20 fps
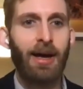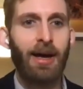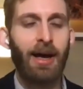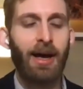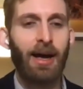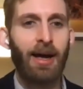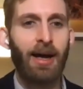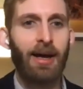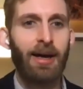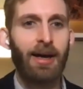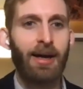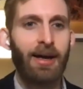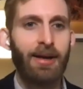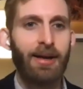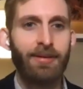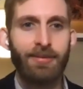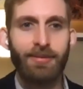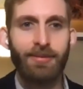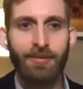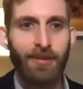
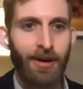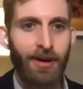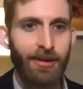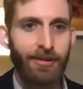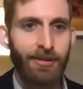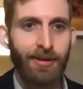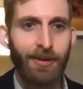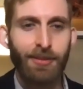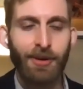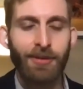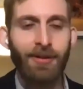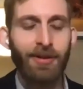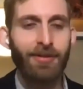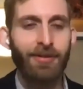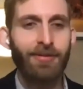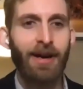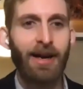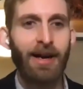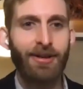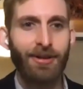and a number of other
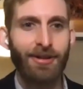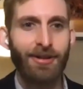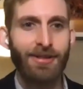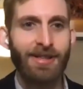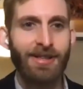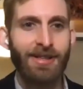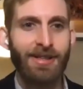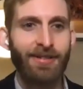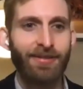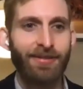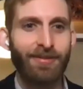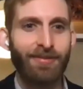factors, it,